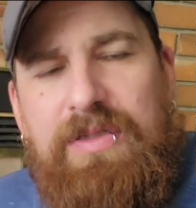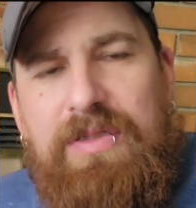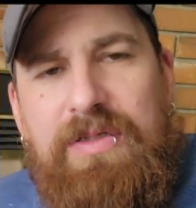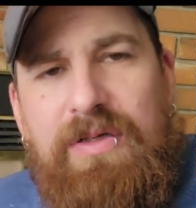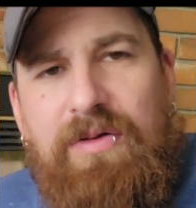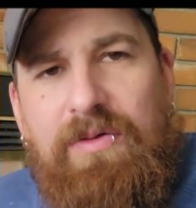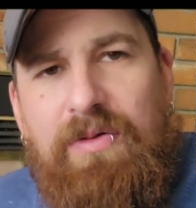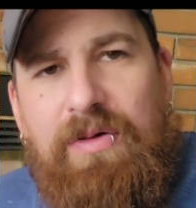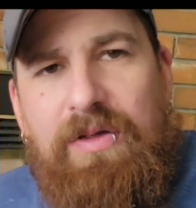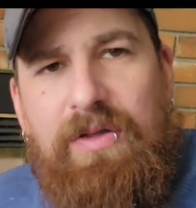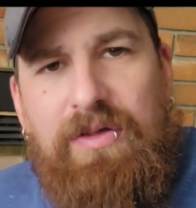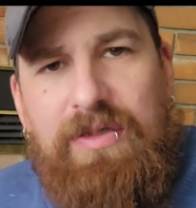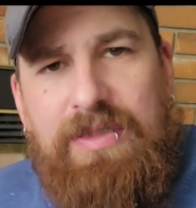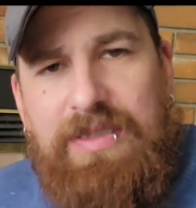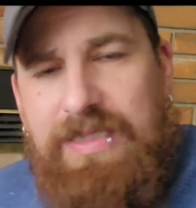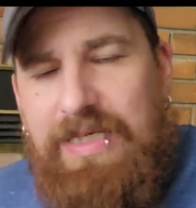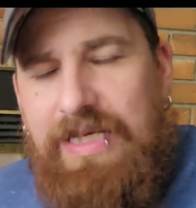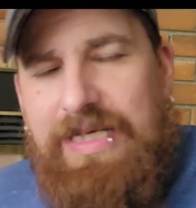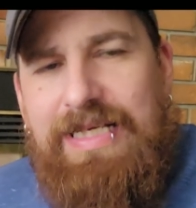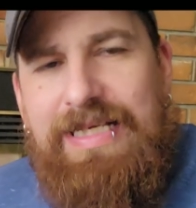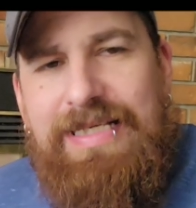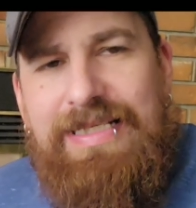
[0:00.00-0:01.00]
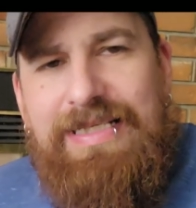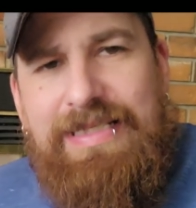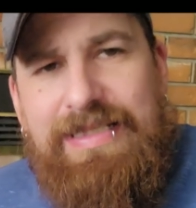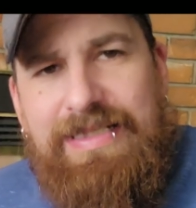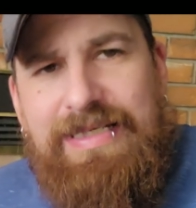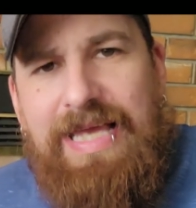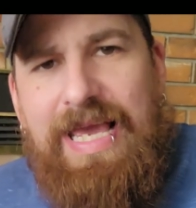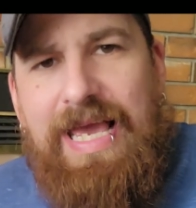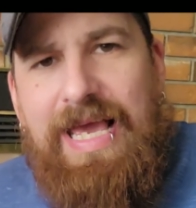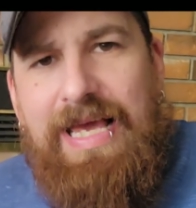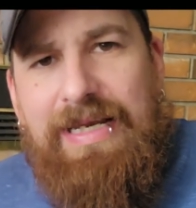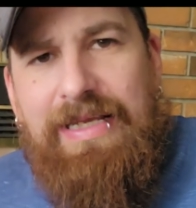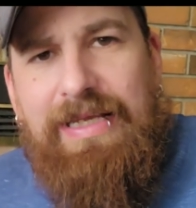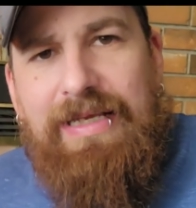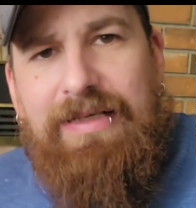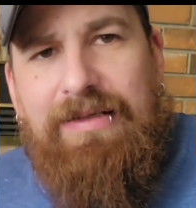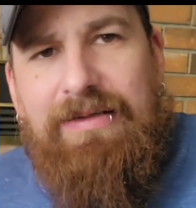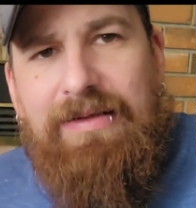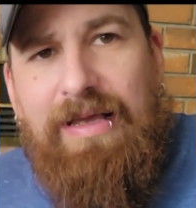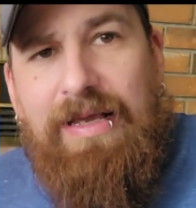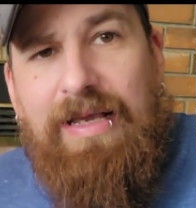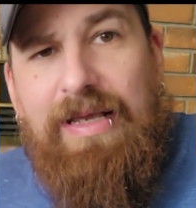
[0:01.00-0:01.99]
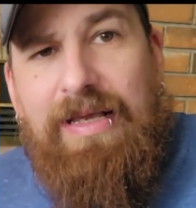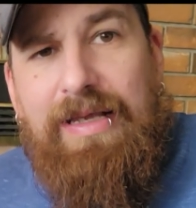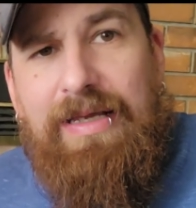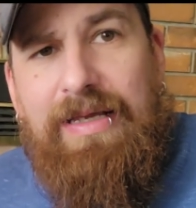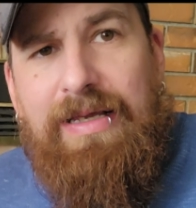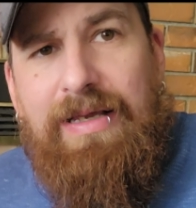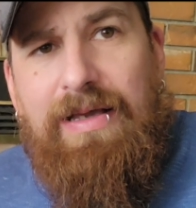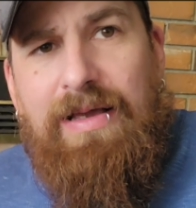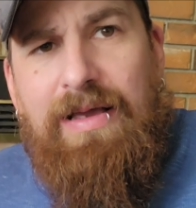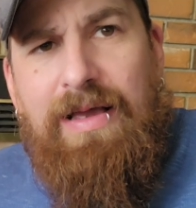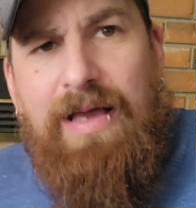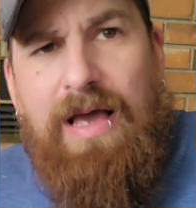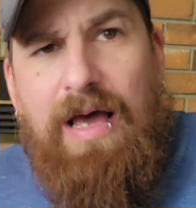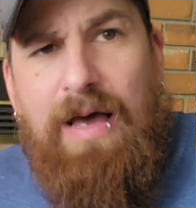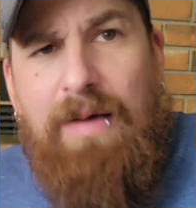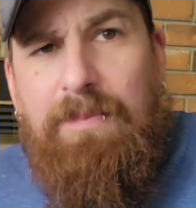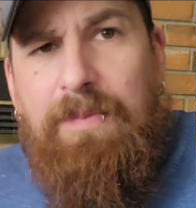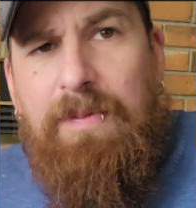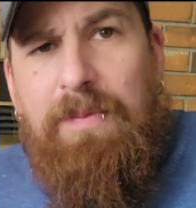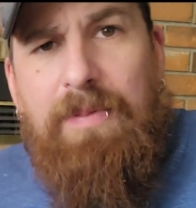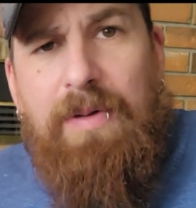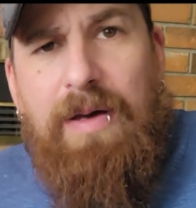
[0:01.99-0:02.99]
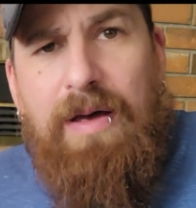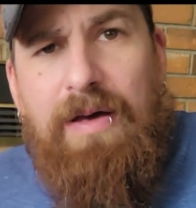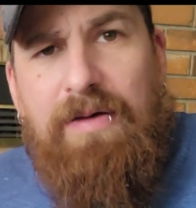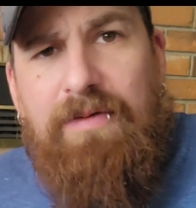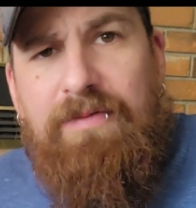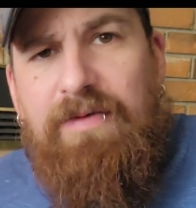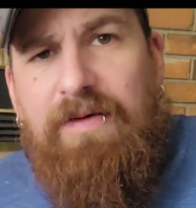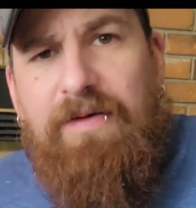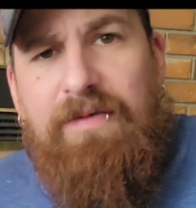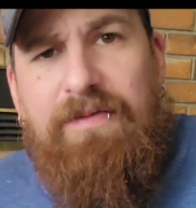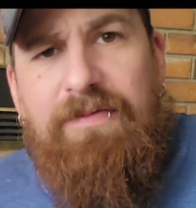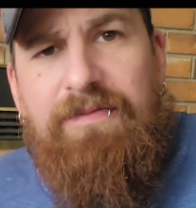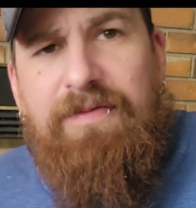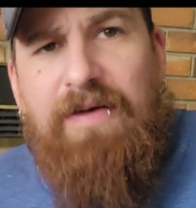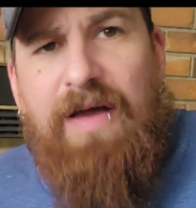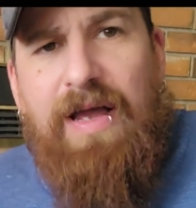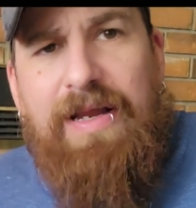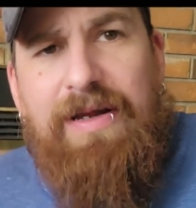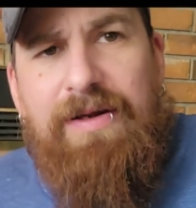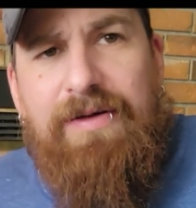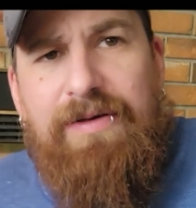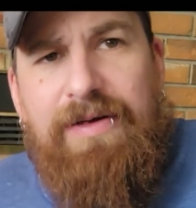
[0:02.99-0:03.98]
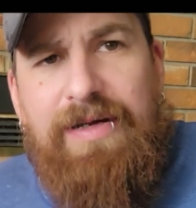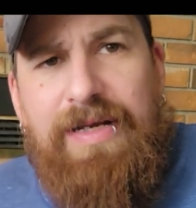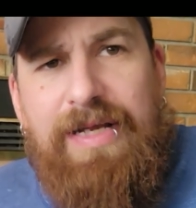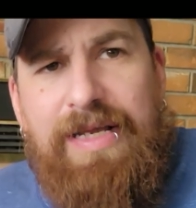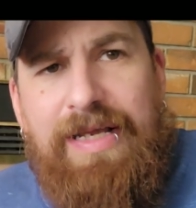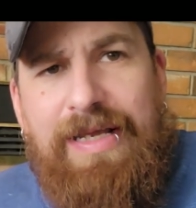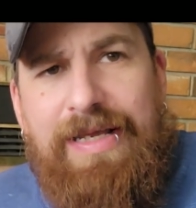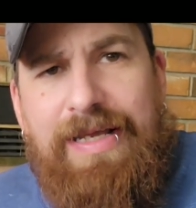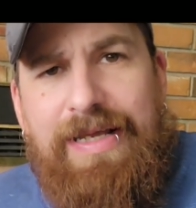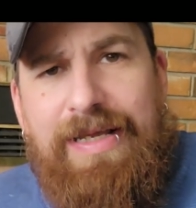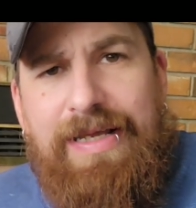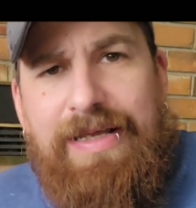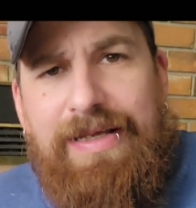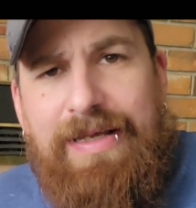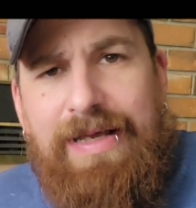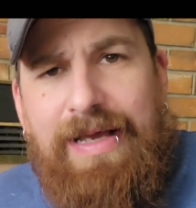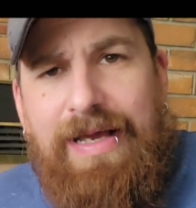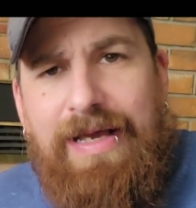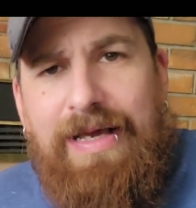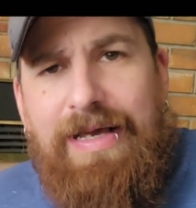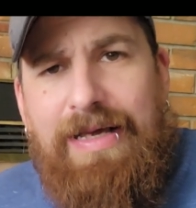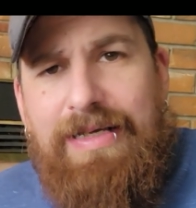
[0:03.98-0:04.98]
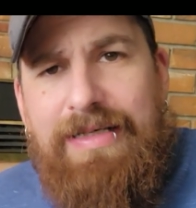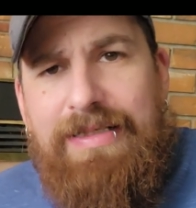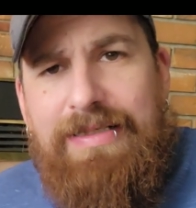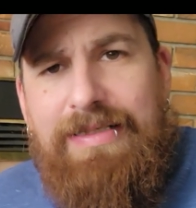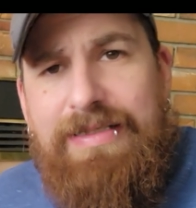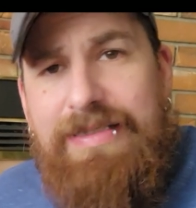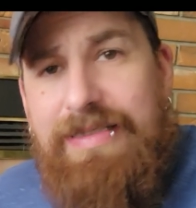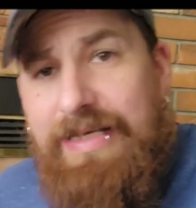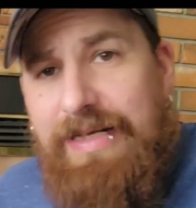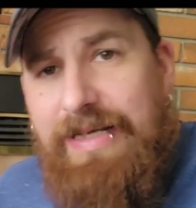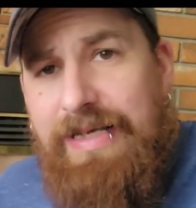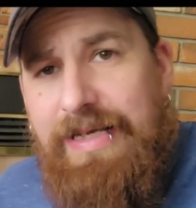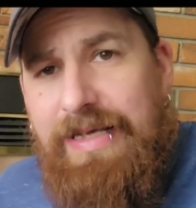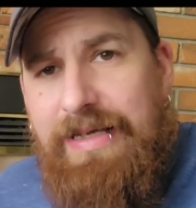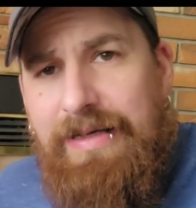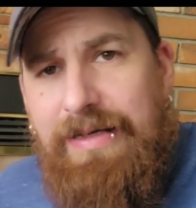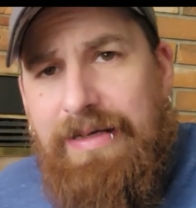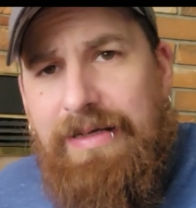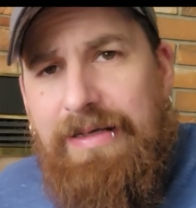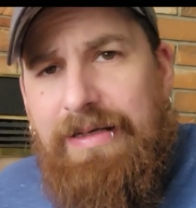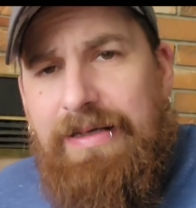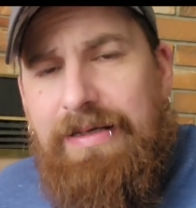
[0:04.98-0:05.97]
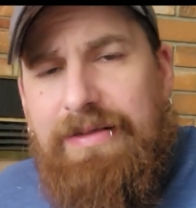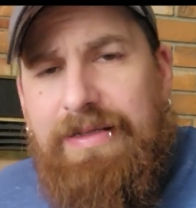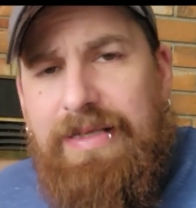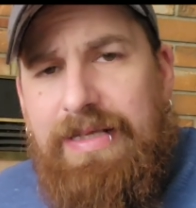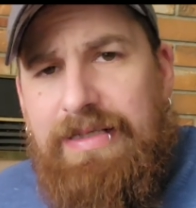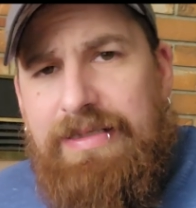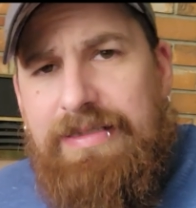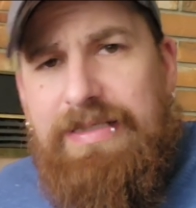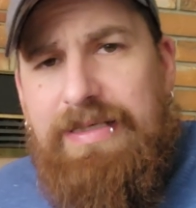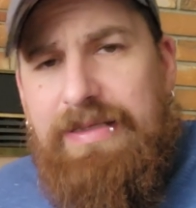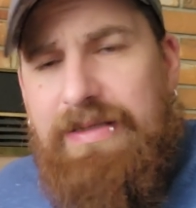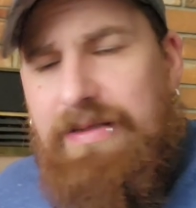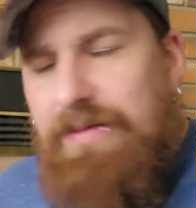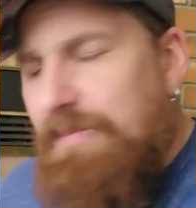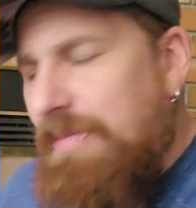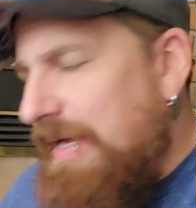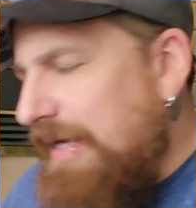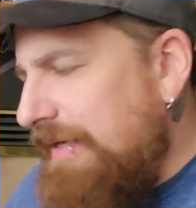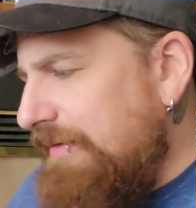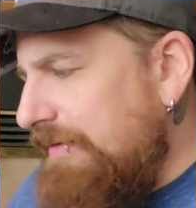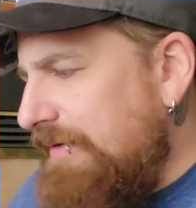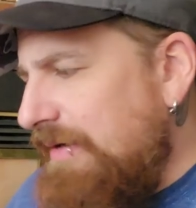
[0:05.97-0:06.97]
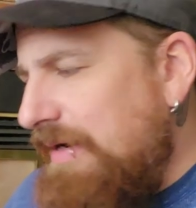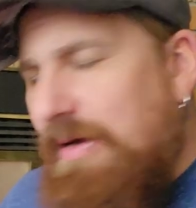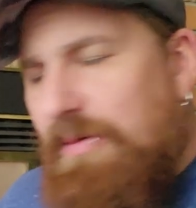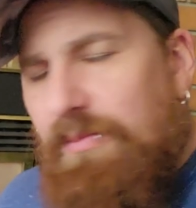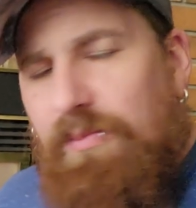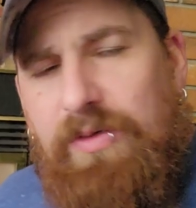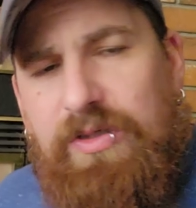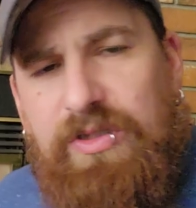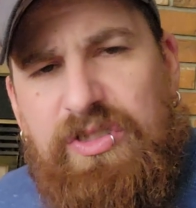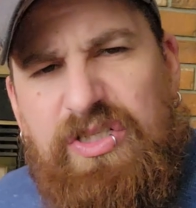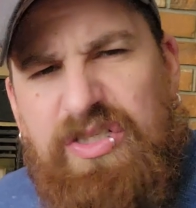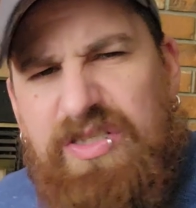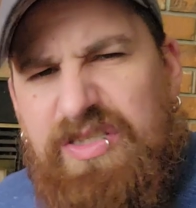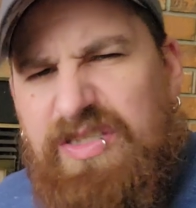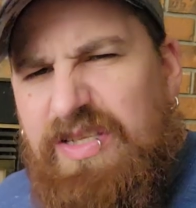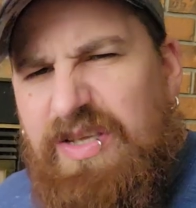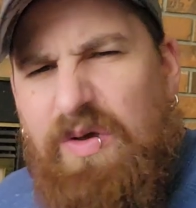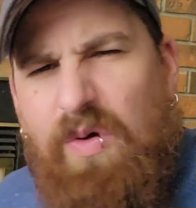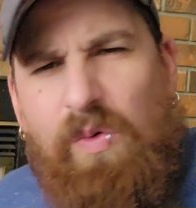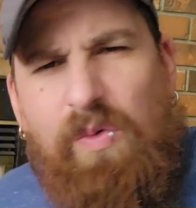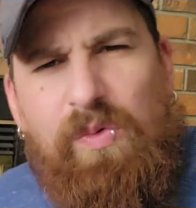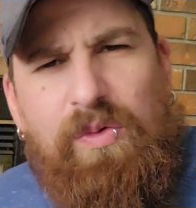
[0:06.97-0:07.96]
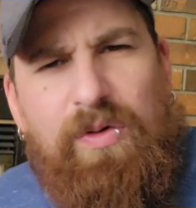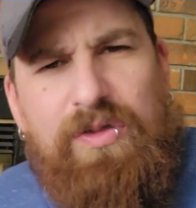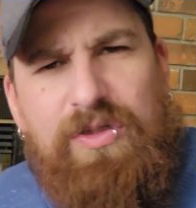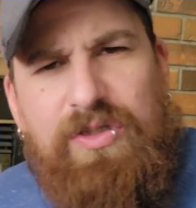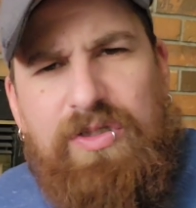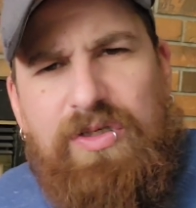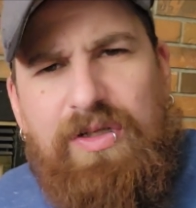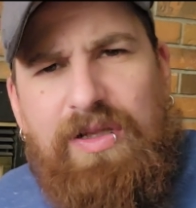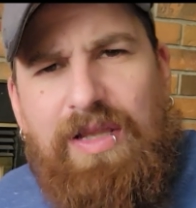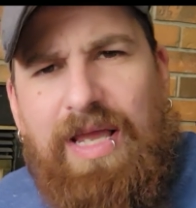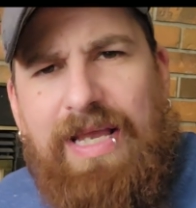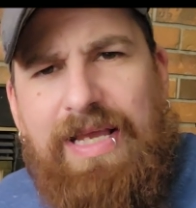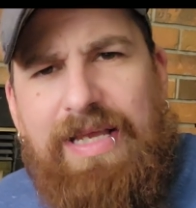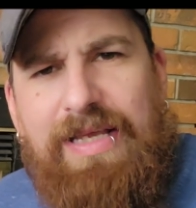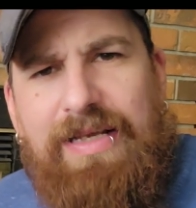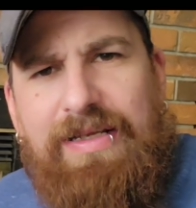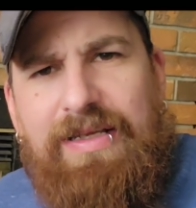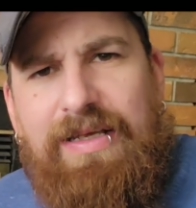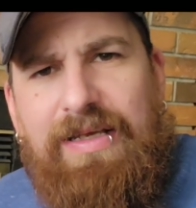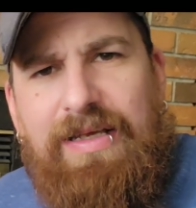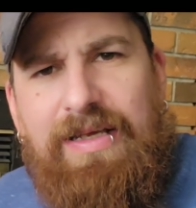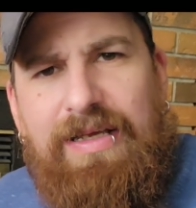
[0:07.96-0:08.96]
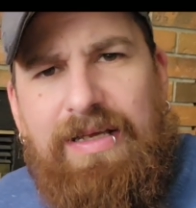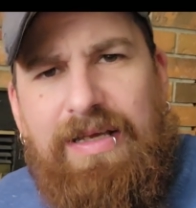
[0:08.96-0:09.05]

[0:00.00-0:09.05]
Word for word: So it looks like he's standing like up above a fiery uh, city that's in the background with just the orange light